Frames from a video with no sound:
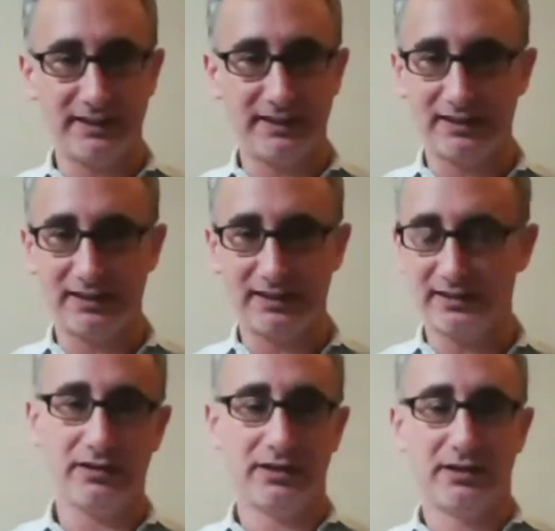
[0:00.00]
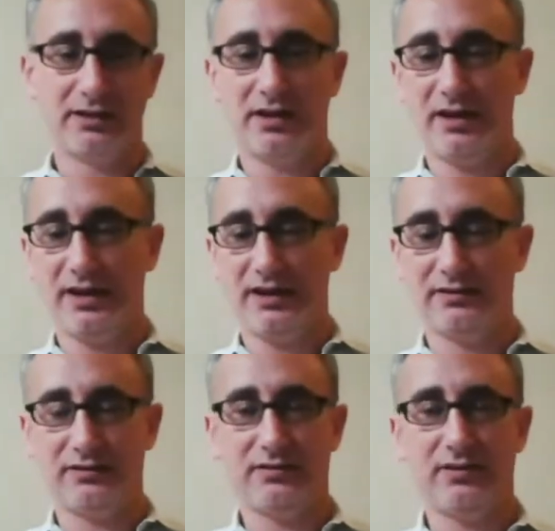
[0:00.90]
the Lincoln era,
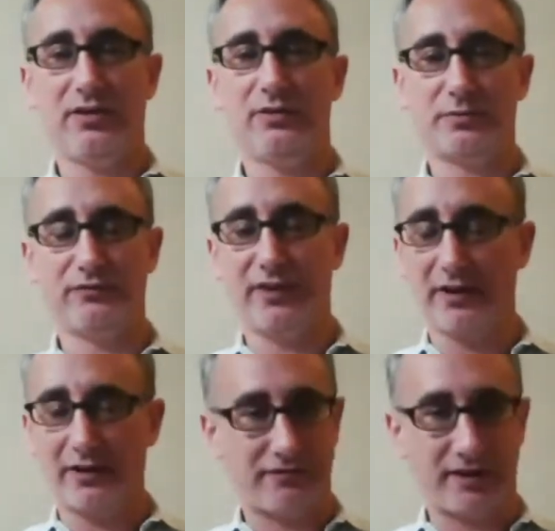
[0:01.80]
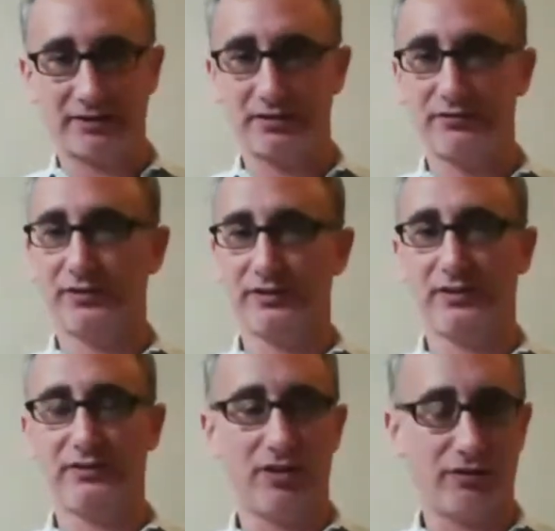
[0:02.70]
and it's been very
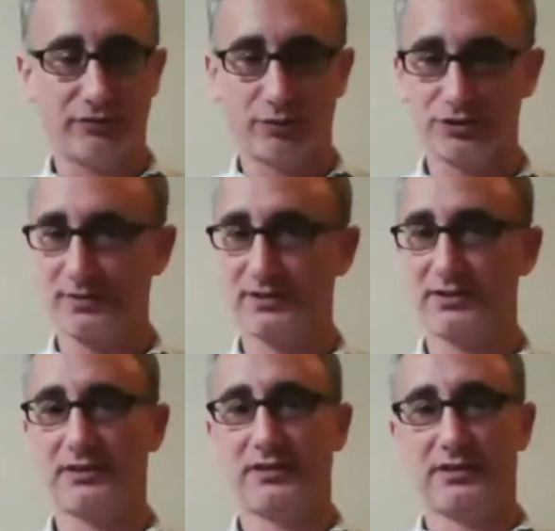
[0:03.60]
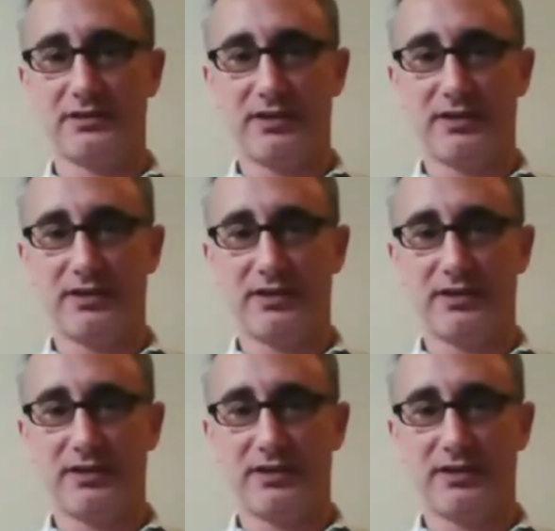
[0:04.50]
effective in law enforcement